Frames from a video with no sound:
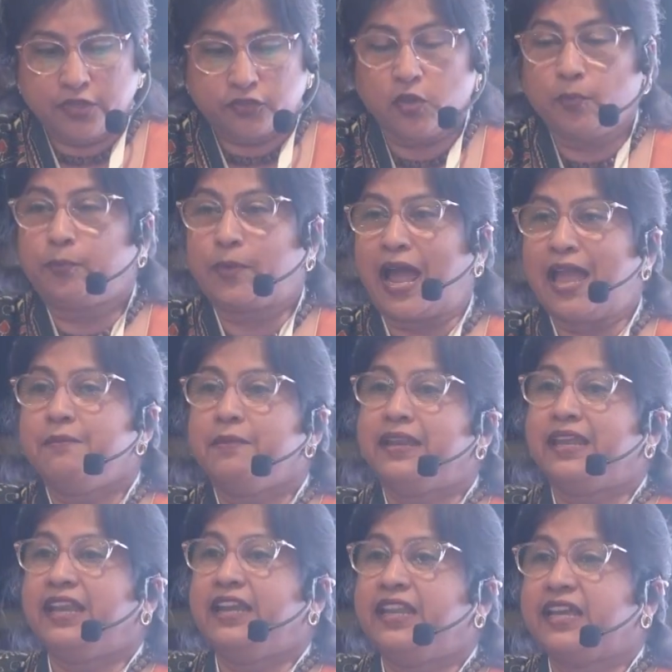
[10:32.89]
So
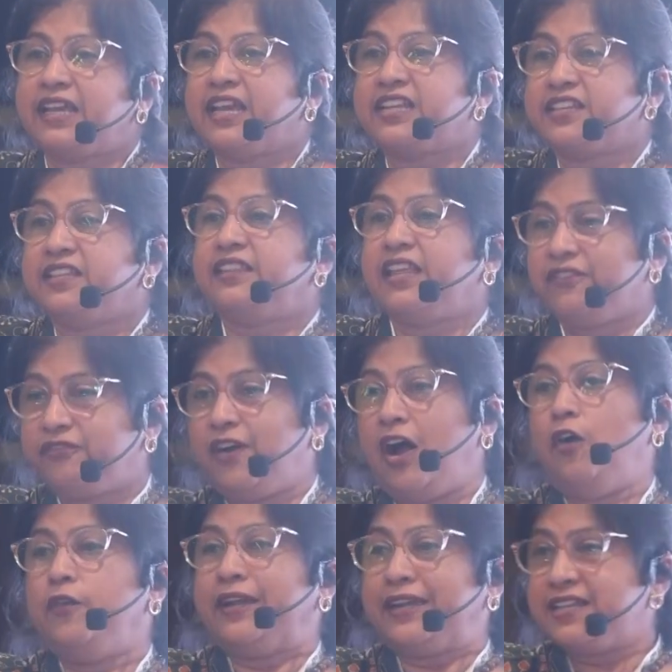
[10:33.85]
primary indication they
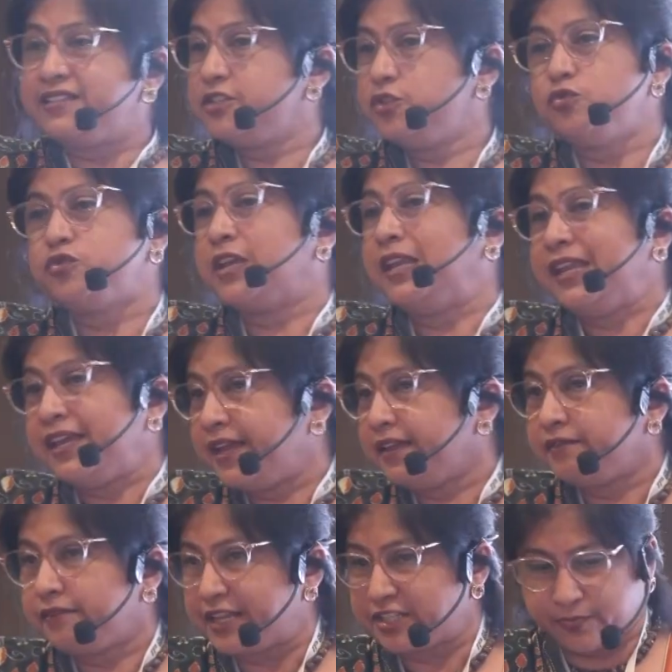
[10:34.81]
found, it is usually
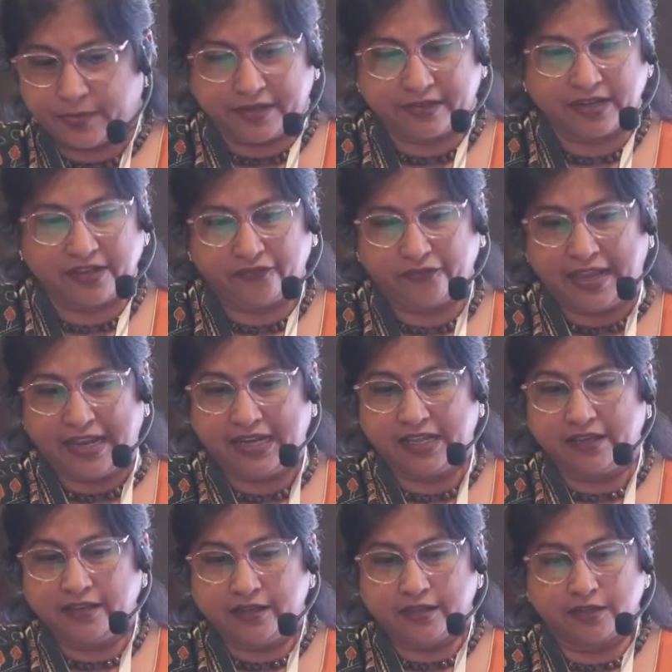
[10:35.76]
respiratory
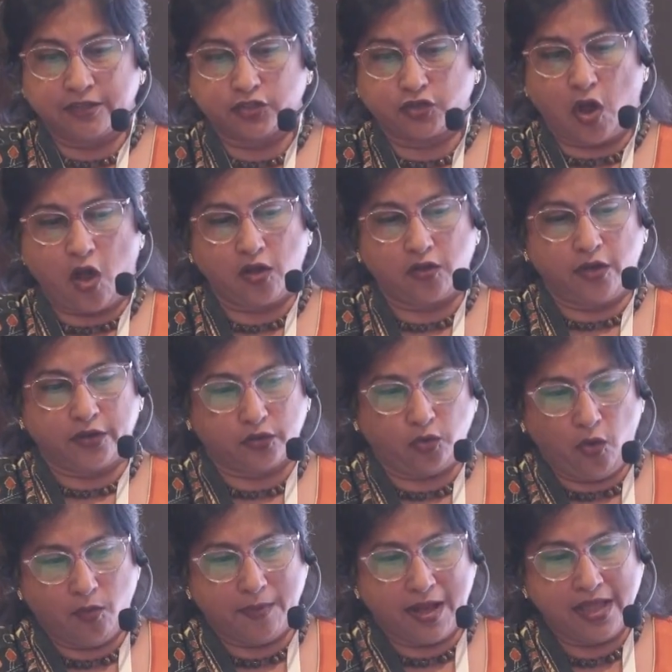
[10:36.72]
failure, shock or
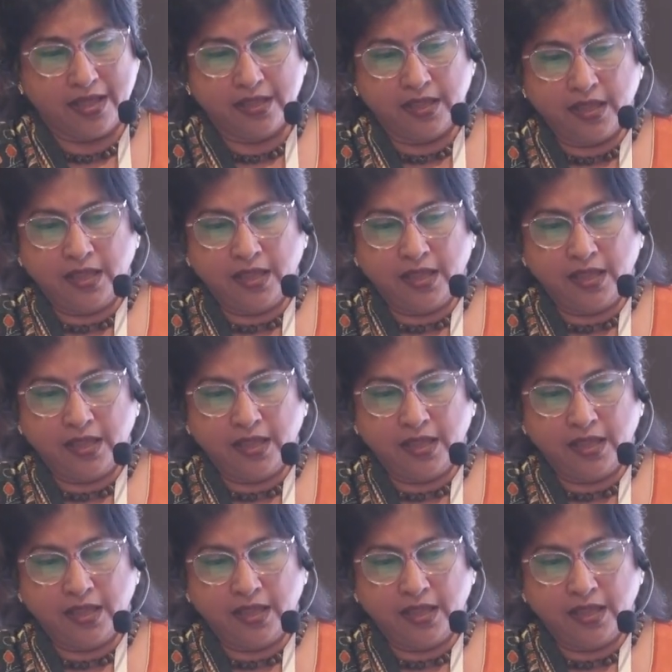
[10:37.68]
coma,